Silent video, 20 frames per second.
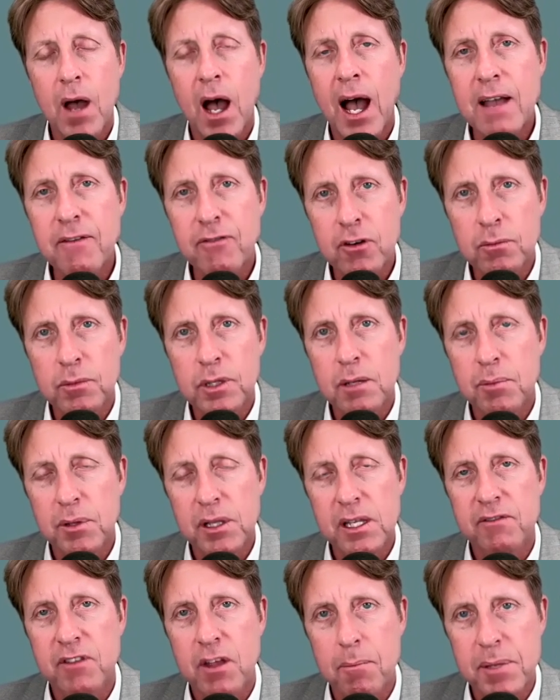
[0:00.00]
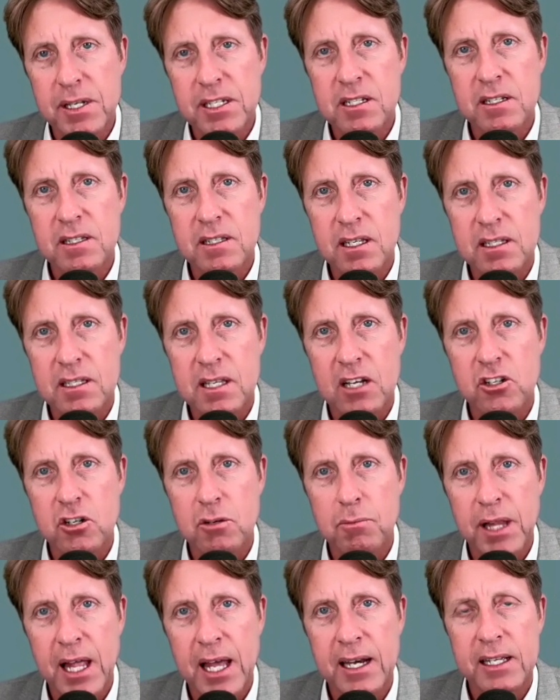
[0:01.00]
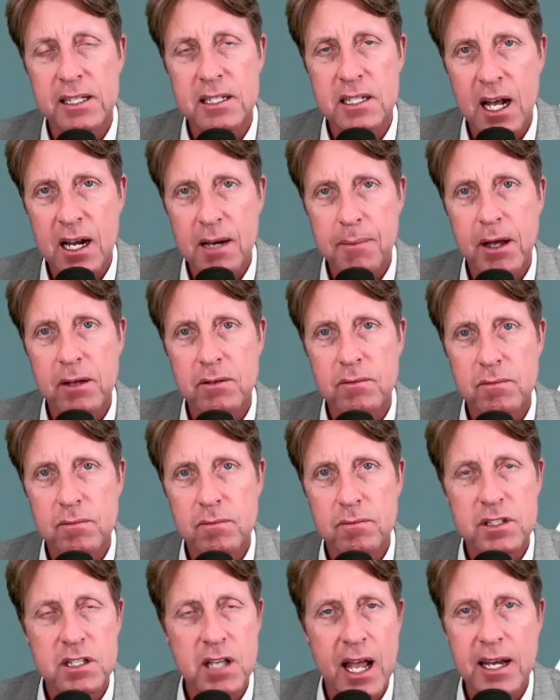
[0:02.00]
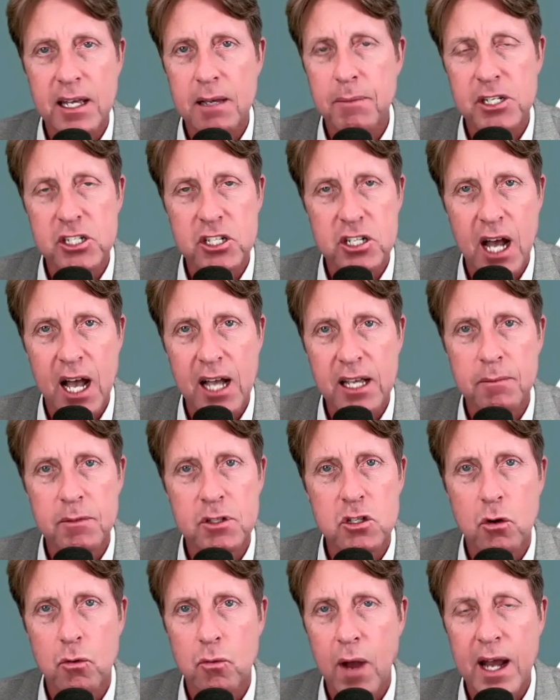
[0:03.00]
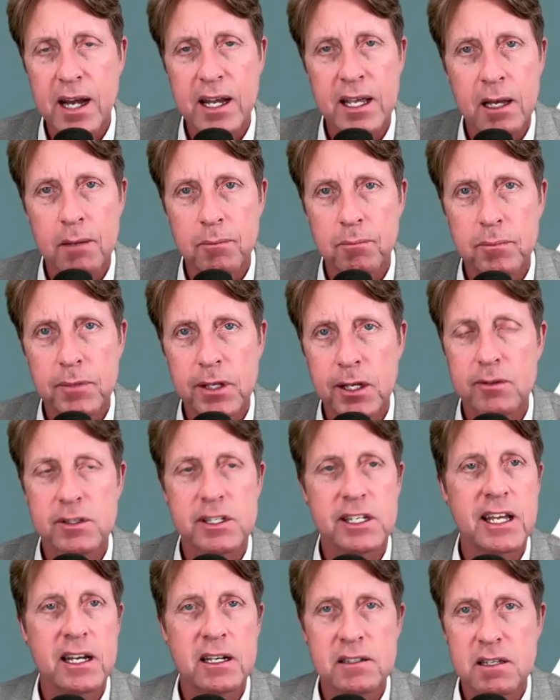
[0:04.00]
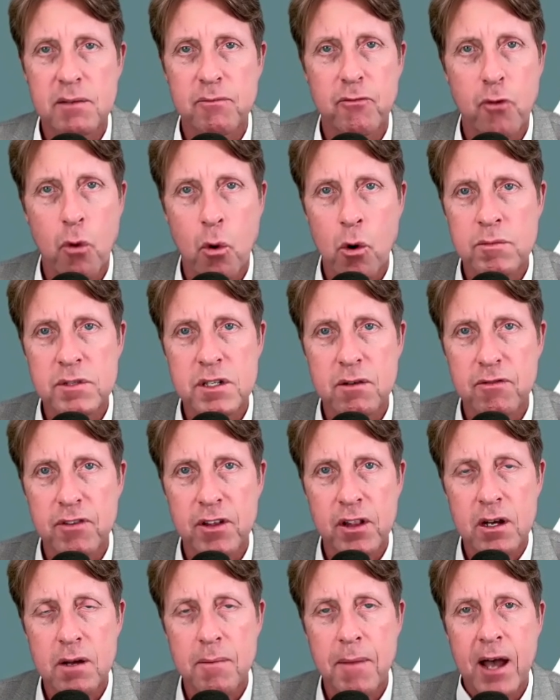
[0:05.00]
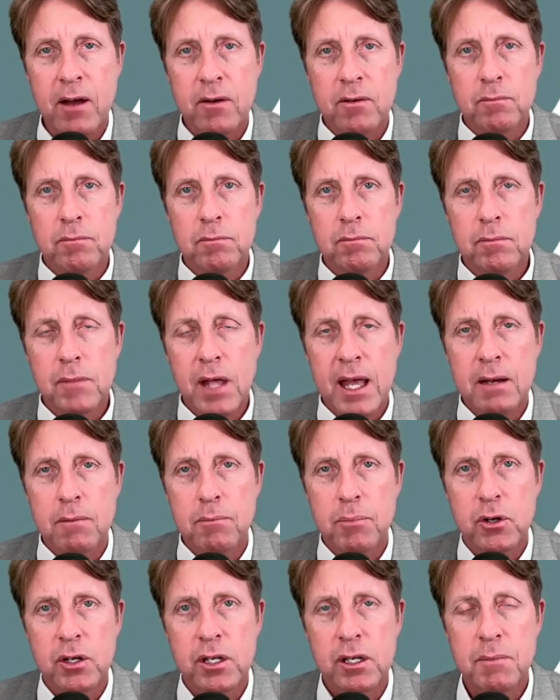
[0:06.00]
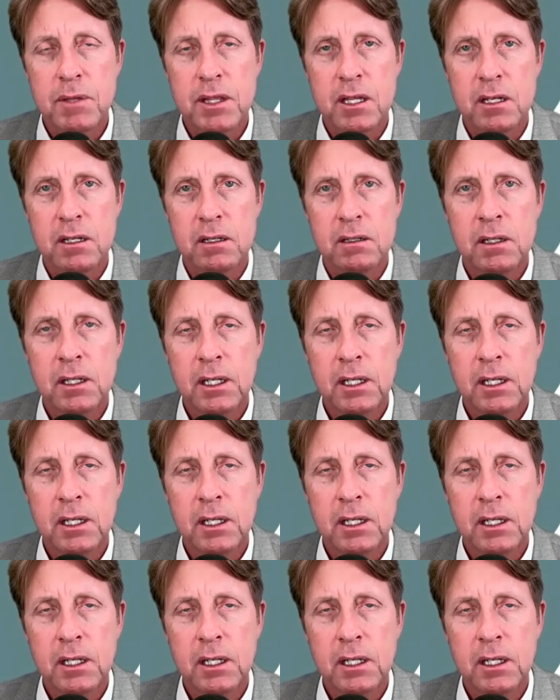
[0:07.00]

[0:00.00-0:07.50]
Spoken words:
firmly believe that business succession planning is not about signing a bunch of documents or writing up, getting some forms and filling them out and putting them in the,